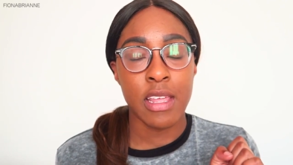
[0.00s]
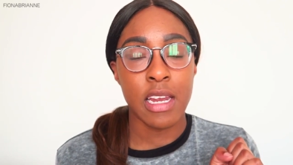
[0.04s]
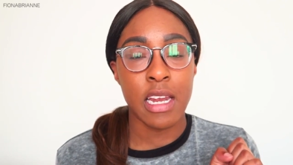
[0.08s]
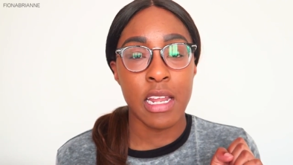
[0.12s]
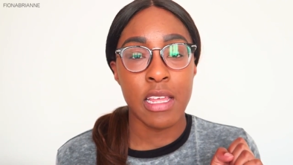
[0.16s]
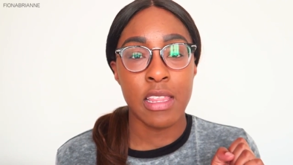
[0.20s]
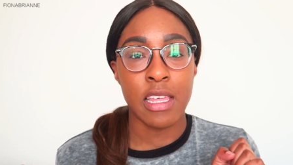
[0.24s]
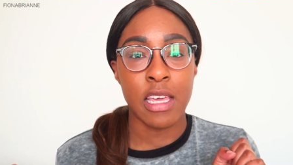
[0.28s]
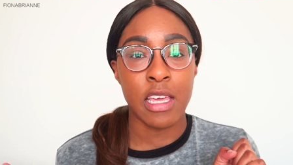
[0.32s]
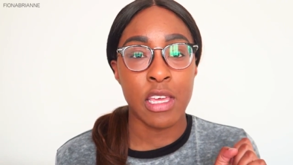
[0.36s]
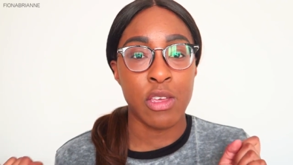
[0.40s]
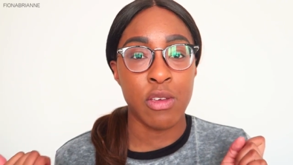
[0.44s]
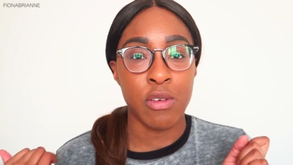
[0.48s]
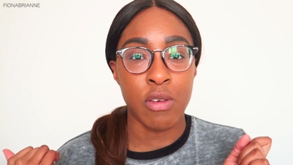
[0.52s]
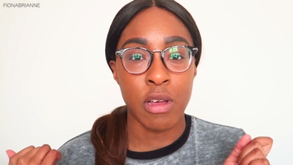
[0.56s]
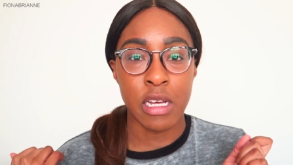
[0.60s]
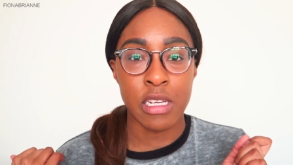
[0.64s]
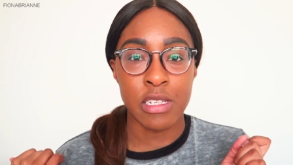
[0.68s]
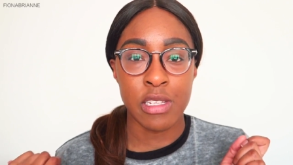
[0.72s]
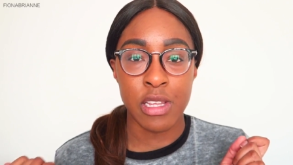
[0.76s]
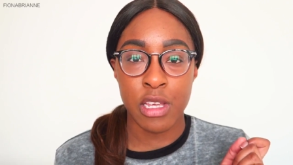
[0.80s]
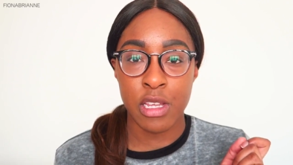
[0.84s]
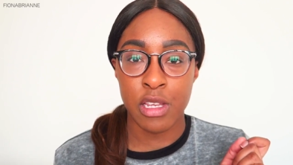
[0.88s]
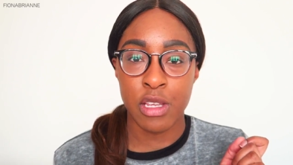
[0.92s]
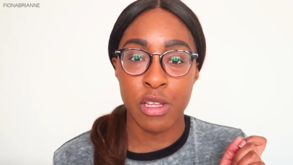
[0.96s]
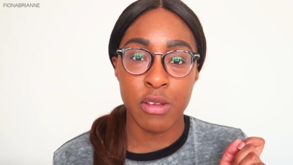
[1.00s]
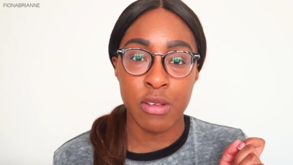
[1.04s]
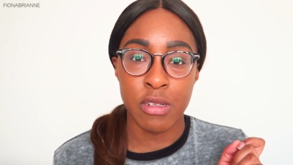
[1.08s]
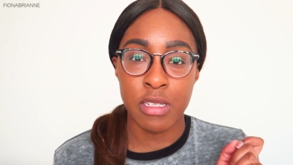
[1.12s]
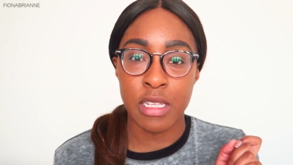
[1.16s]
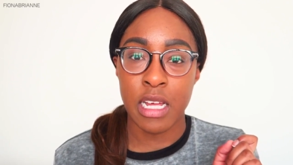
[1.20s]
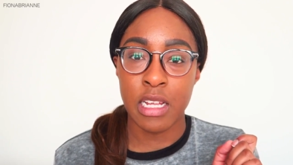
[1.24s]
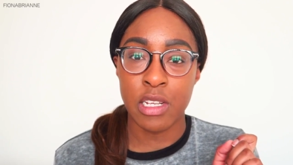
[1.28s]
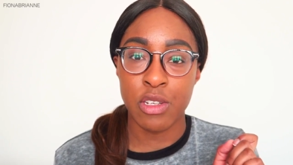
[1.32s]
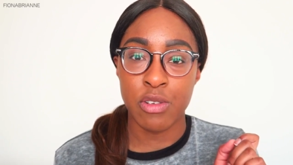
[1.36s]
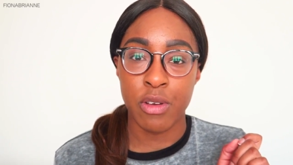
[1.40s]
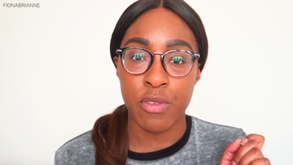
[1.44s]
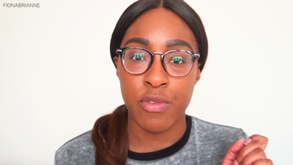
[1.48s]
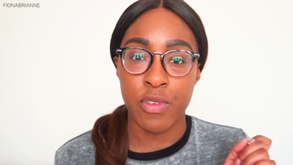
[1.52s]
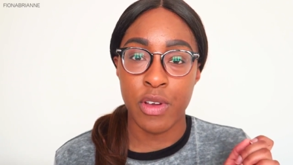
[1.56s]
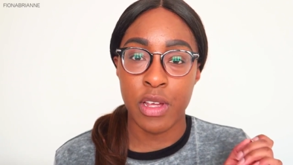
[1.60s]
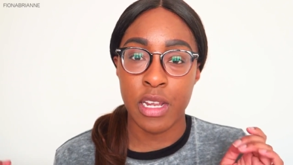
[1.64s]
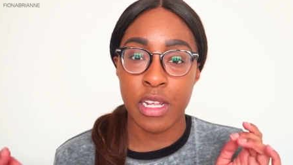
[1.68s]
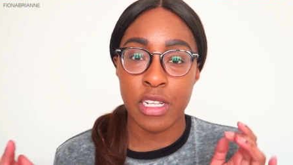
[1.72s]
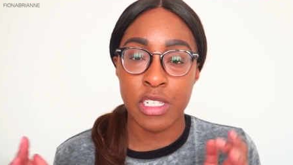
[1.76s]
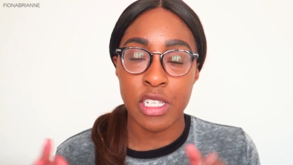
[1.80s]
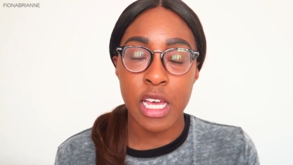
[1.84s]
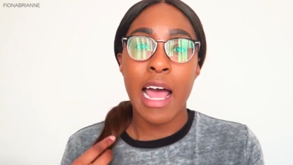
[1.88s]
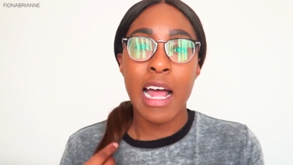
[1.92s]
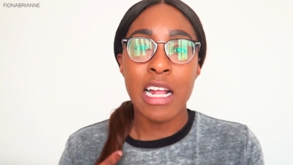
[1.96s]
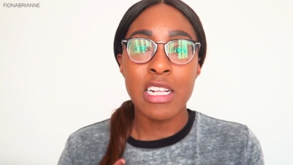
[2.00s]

then I think you guys can use that to your advantage.